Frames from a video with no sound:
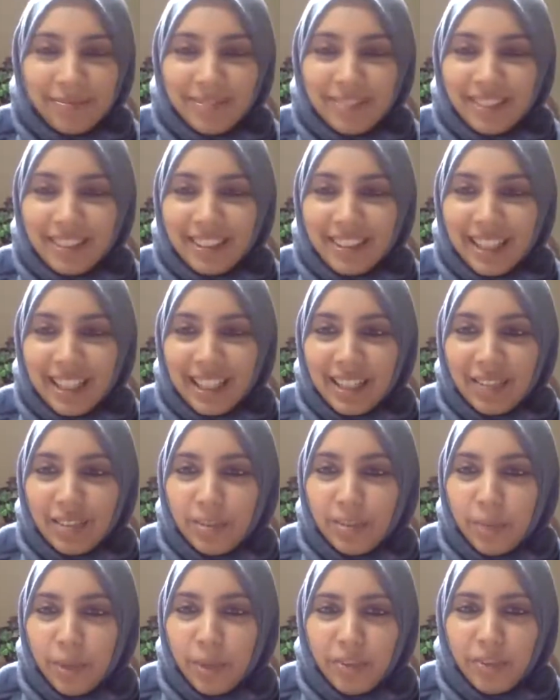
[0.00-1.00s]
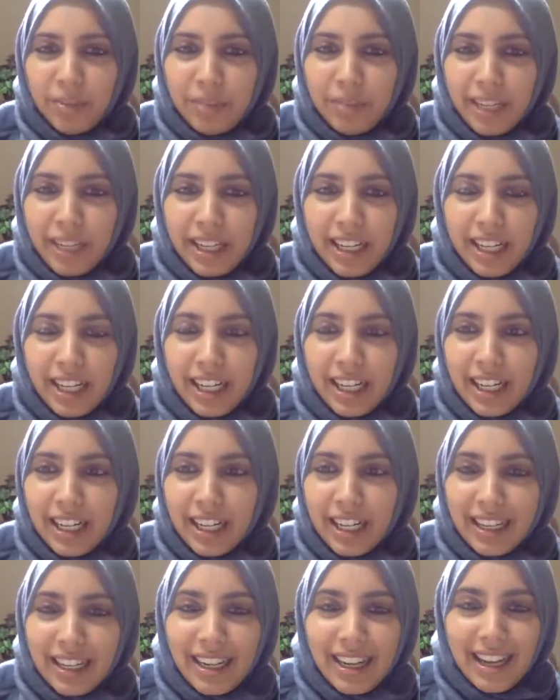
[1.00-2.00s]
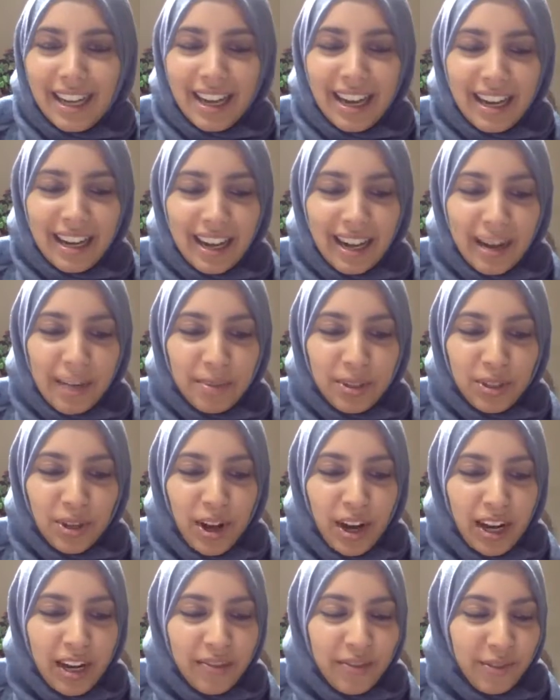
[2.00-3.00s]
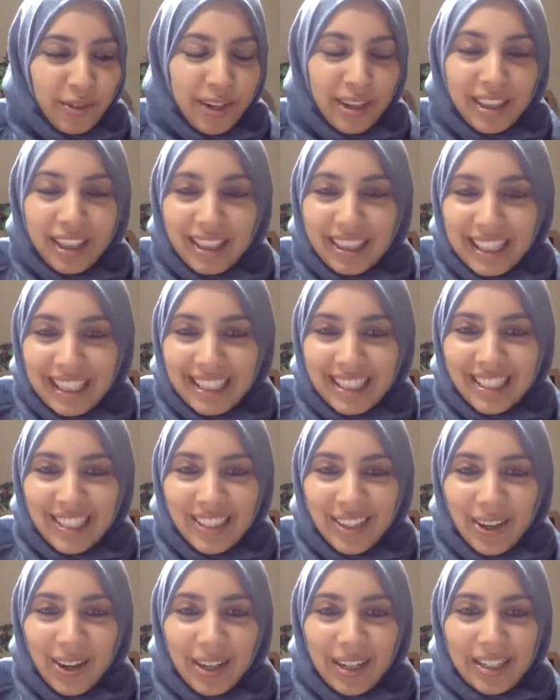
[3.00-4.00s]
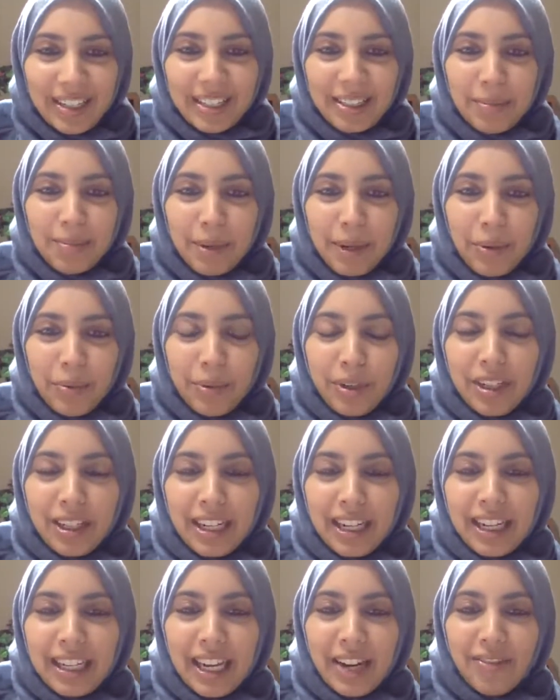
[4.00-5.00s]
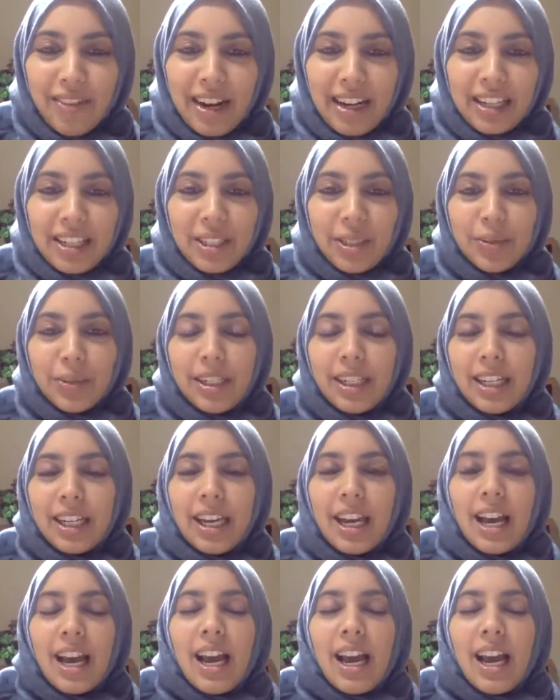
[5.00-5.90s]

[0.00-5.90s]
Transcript: Well, thank you for both for being here. And again, I'm sorry for the late start, but we are going to get right into it.